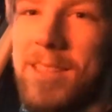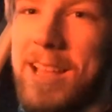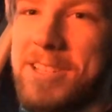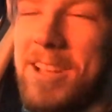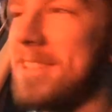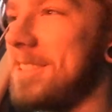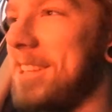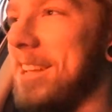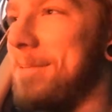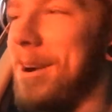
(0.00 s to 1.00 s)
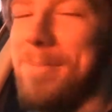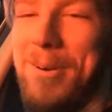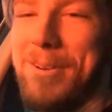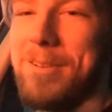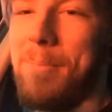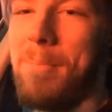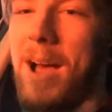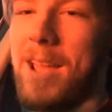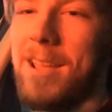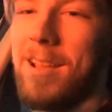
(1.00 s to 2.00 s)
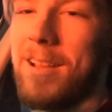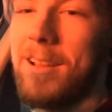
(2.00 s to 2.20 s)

Catch you guys. I'll see you tomorrow morning. Bye.